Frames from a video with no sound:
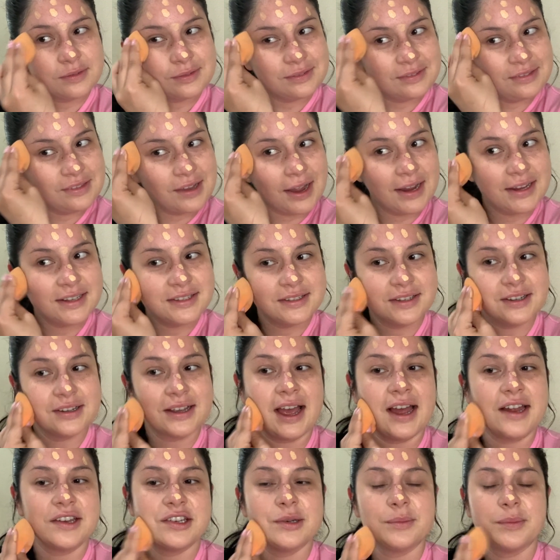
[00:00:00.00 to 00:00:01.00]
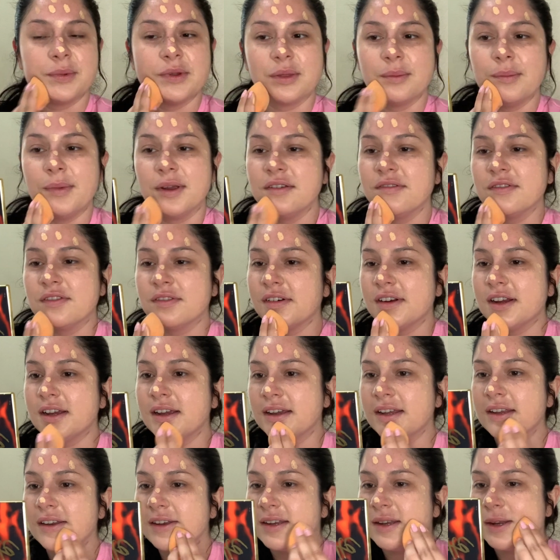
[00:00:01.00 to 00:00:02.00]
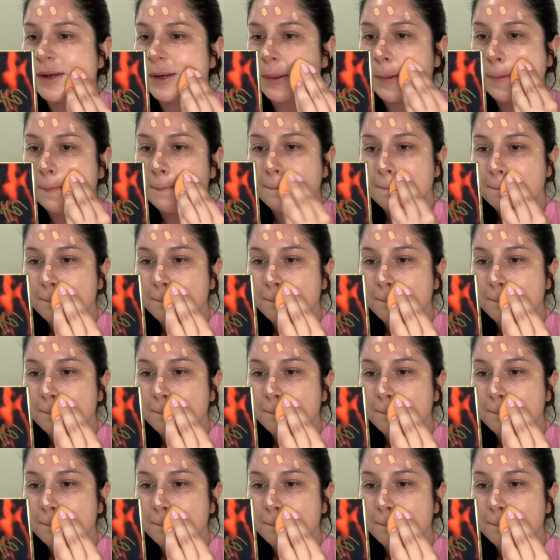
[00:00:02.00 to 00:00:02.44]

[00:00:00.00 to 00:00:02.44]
nice to catch up with my friend and